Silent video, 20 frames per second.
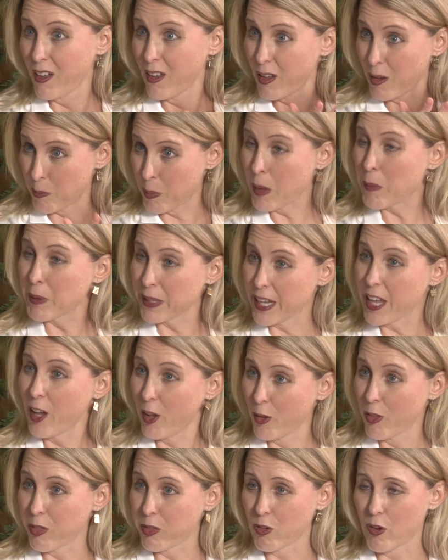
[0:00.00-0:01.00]
a public
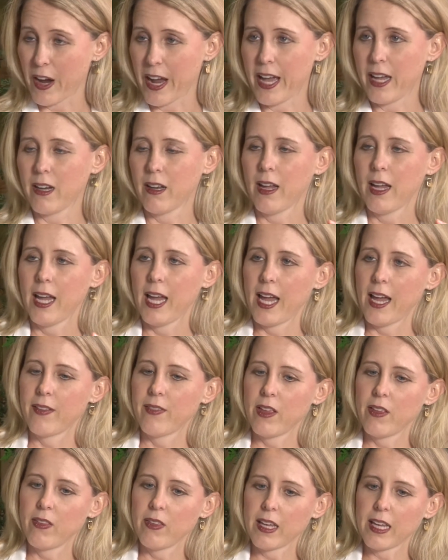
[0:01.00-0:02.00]
health threat, and
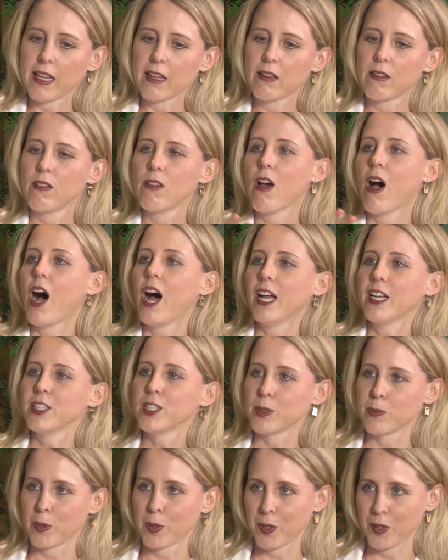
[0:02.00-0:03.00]
then the
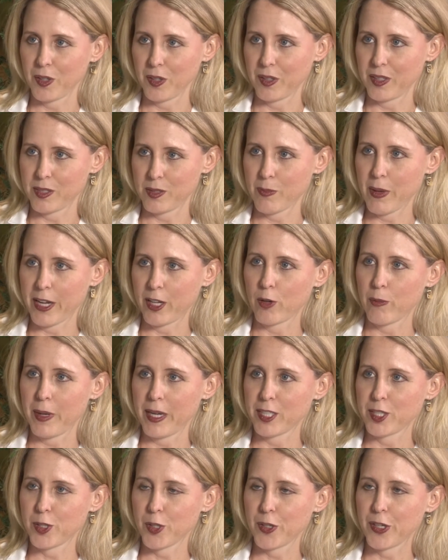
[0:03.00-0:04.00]
non-tuberculous
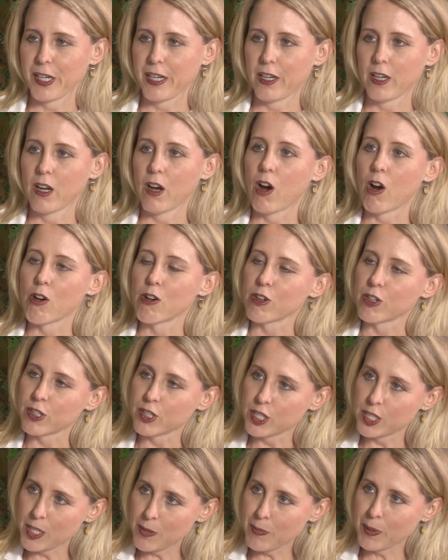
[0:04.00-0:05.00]
mycobacteria are
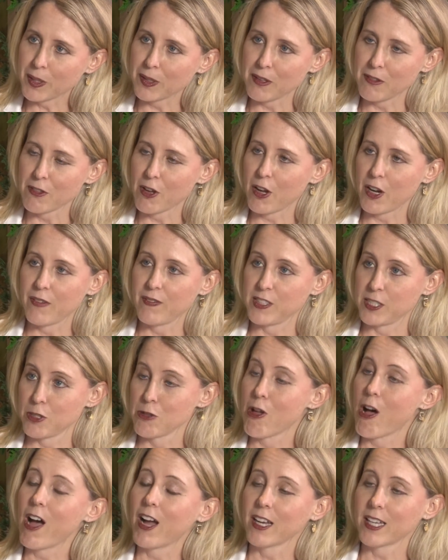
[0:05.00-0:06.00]
typically thought of as
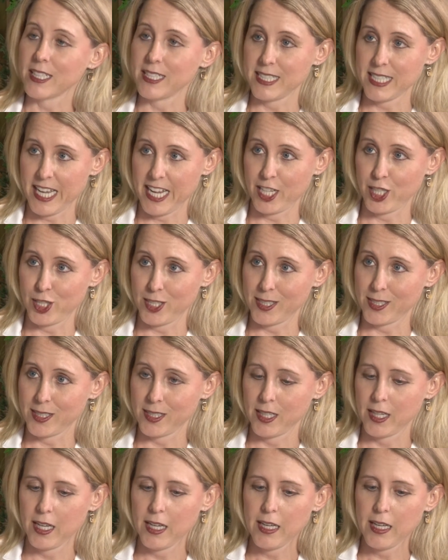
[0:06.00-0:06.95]
not contagious.